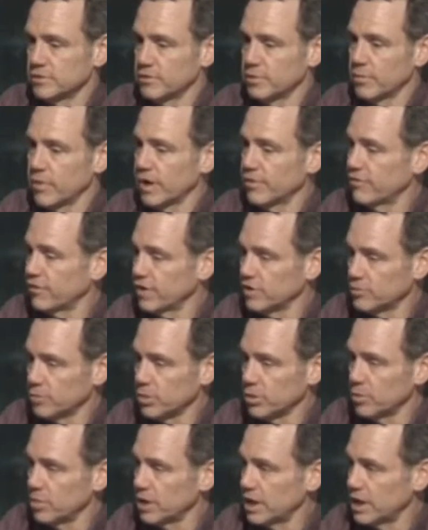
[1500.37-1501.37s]
my
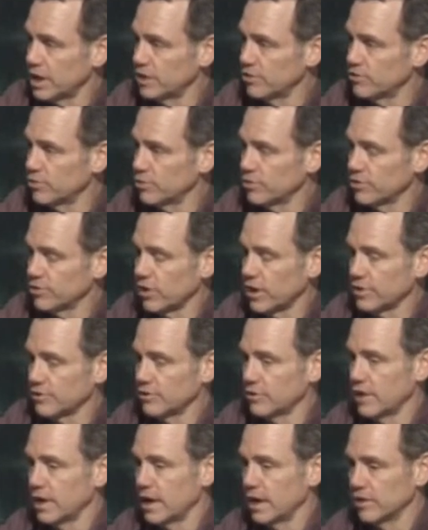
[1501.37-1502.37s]
Facebook page, which
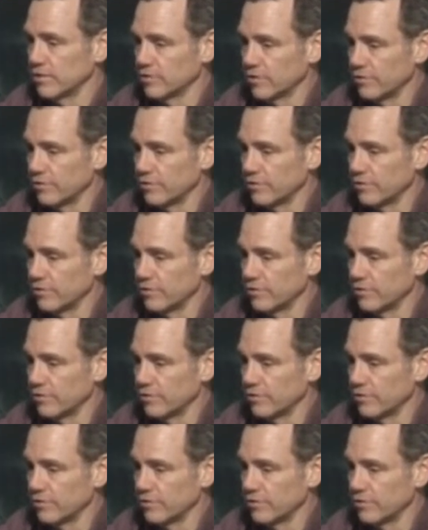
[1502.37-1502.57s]
also has